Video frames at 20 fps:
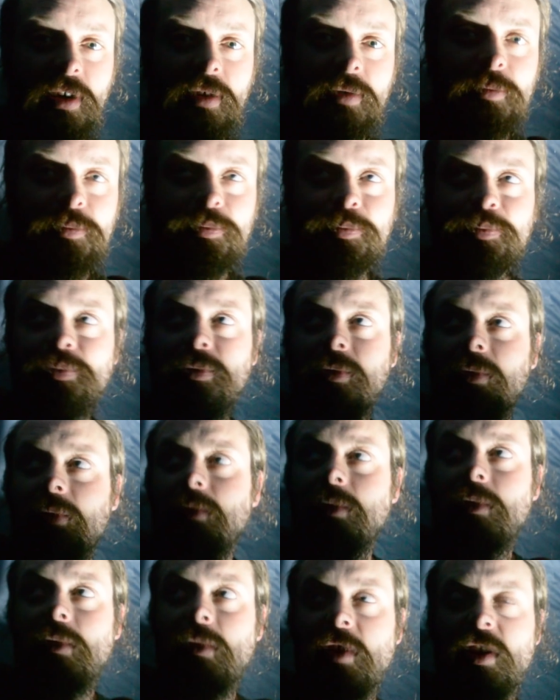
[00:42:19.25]
it.
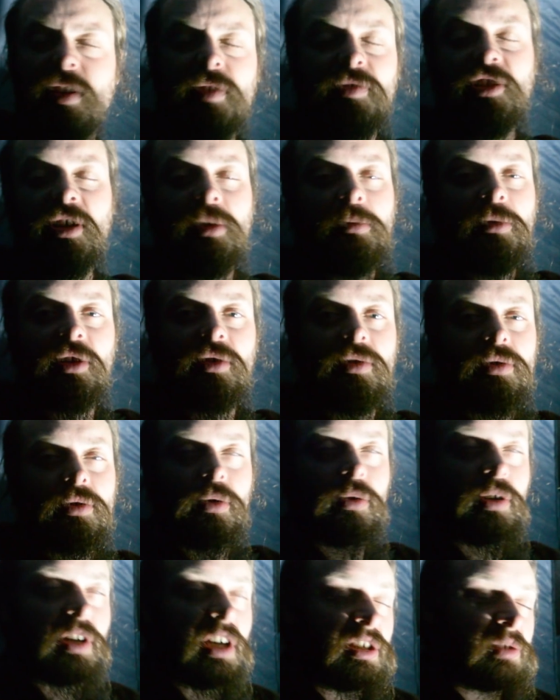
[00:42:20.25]
You've seen me
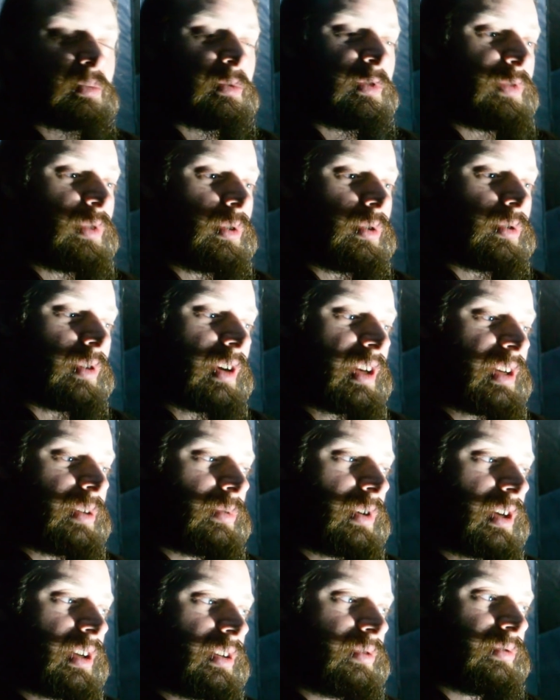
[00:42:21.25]
cook eggs before
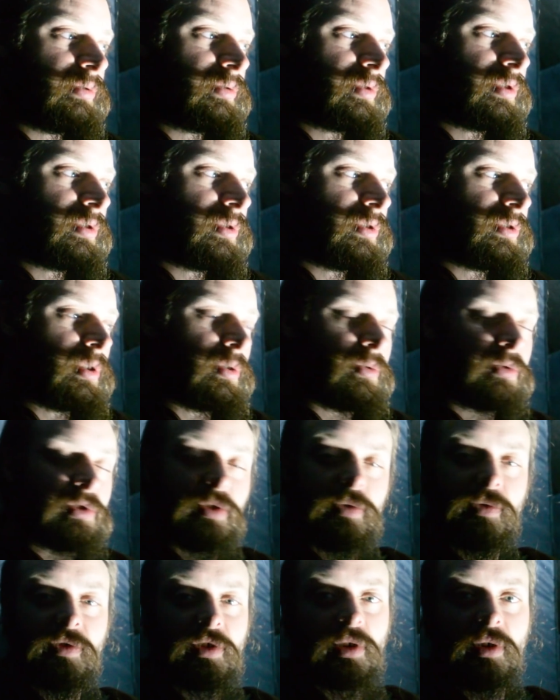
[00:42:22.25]
anyway and do
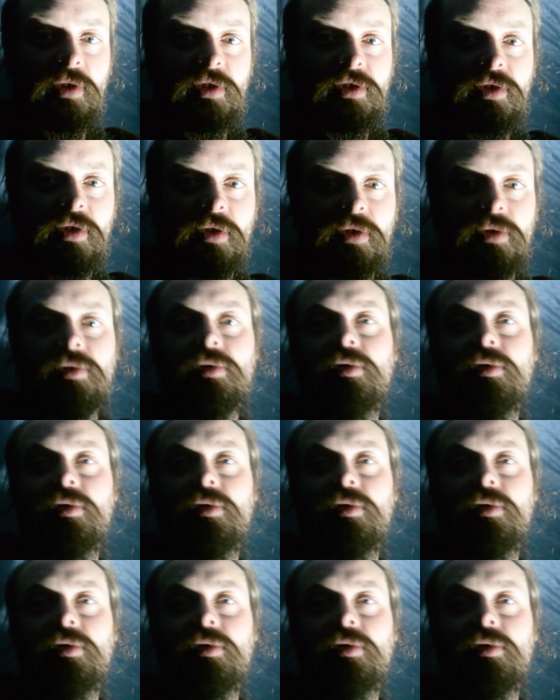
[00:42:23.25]
stuff, so it's not